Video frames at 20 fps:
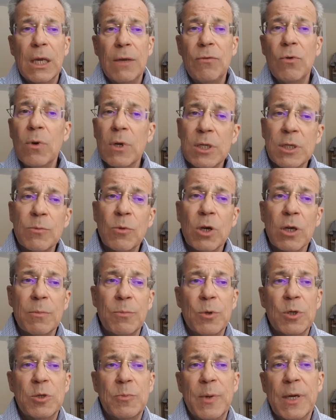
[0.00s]
If you want some more
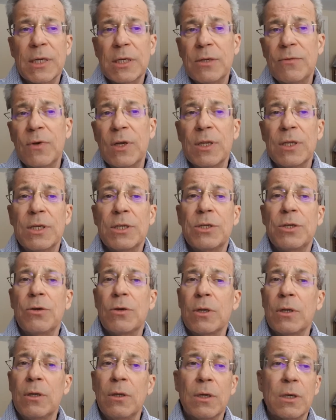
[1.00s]
perspective on this, you
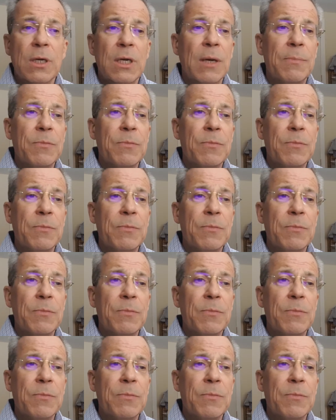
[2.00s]
can look